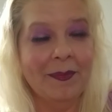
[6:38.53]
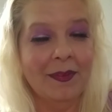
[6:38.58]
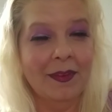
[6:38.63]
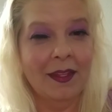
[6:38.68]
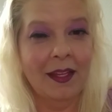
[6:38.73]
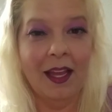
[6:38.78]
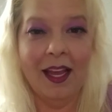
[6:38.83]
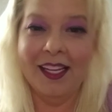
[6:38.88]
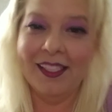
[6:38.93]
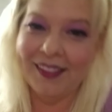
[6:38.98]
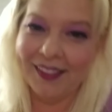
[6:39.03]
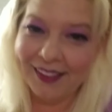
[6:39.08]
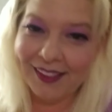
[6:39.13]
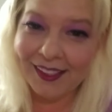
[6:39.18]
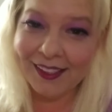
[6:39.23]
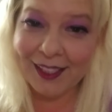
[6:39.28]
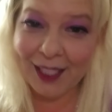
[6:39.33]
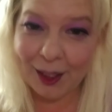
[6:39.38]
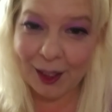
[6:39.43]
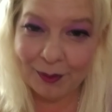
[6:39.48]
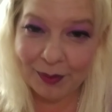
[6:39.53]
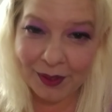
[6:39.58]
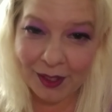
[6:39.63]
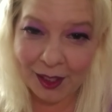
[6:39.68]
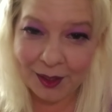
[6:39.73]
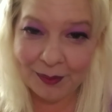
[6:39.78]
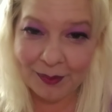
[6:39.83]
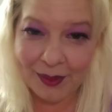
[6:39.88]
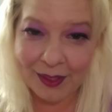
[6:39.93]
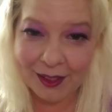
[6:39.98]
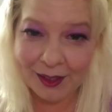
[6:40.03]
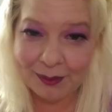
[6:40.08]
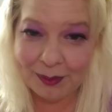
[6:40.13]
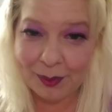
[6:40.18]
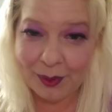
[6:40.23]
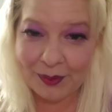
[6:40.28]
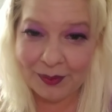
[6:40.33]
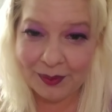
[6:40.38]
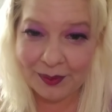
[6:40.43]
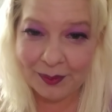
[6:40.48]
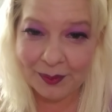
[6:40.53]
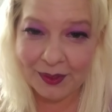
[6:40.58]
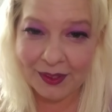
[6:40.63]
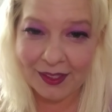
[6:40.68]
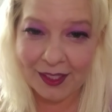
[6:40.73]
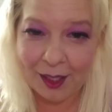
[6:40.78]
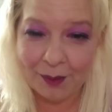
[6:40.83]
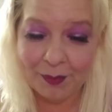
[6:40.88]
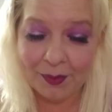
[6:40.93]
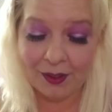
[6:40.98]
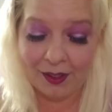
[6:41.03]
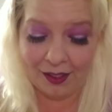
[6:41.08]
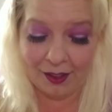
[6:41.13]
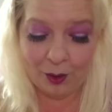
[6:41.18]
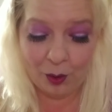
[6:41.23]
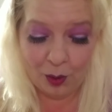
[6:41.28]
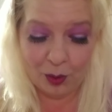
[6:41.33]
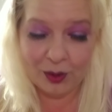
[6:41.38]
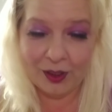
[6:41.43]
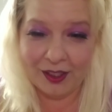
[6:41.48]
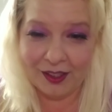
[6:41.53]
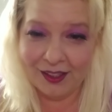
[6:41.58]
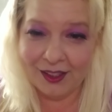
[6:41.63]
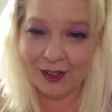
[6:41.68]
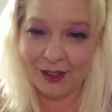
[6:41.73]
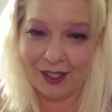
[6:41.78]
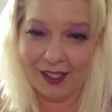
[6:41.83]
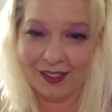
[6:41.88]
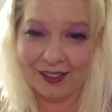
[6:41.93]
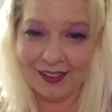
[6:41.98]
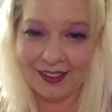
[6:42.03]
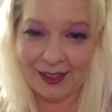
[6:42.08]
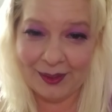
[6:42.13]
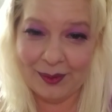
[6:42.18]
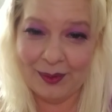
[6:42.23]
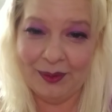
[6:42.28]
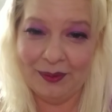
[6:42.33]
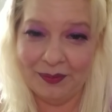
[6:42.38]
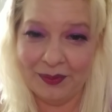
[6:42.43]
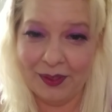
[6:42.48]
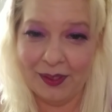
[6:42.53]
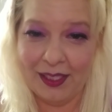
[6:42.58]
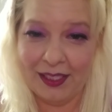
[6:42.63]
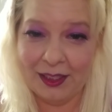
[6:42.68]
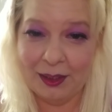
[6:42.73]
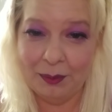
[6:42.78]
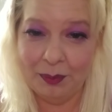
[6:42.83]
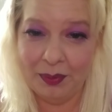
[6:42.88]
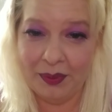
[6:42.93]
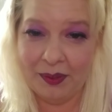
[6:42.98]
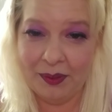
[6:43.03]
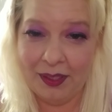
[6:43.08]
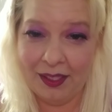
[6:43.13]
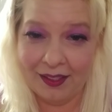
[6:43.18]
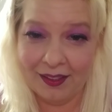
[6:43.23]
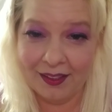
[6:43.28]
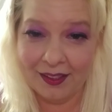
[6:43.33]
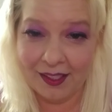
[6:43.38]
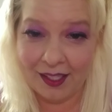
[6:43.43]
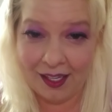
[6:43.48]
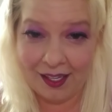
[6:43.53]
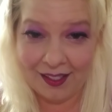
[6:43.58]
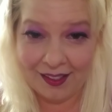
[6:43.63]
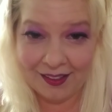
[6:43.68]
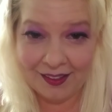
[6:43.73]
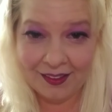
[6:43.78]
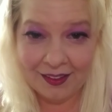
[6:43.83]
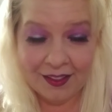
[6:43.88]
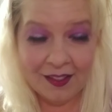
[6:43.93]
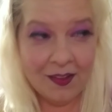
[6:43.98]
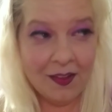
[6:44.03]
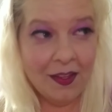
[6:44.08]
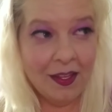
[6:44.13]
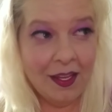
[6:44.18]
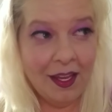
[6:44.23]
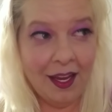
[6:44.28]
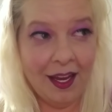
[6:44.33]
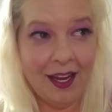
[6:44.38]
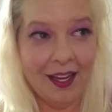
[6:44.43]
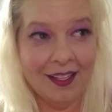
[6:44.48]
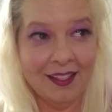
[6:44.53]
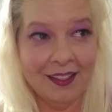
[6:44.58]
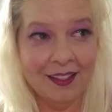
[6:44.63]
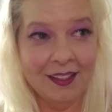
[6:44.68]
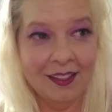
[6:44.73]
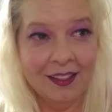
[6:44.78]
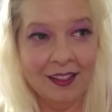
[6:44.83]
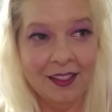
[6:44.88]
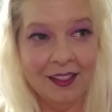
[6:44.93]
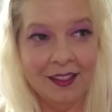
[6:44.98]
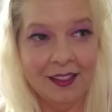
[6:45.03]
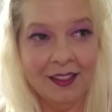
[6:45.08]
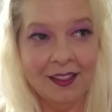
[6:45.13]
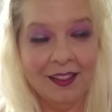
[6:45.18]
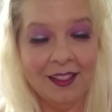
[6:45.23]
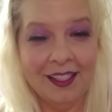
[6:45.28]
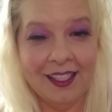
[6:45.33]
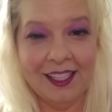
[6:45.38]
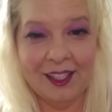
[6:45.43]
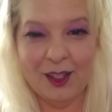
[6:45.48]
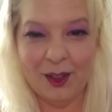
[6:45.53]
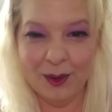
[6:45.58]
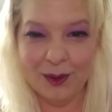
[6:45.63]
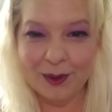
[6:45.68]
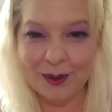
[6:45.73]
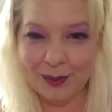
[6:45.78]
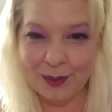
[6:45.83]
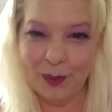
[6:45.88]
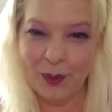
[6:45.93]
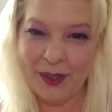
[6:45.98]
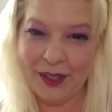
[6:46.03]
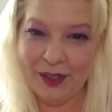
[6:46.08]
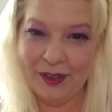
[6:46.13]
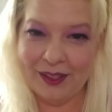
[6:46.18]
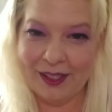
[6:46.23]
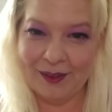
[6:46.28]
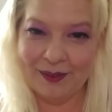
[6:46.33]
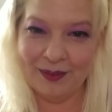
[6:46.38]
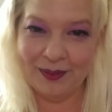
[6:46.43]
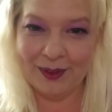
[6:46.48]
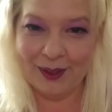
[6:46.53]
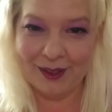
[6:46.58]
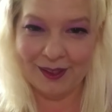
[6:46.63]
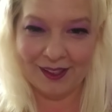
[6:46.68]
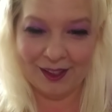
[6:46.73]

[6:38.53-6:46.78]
I did stand behind my ex-boyfriend one time and like hold his so that I could see what it felt like to pee like a guy. And it goes weird at first.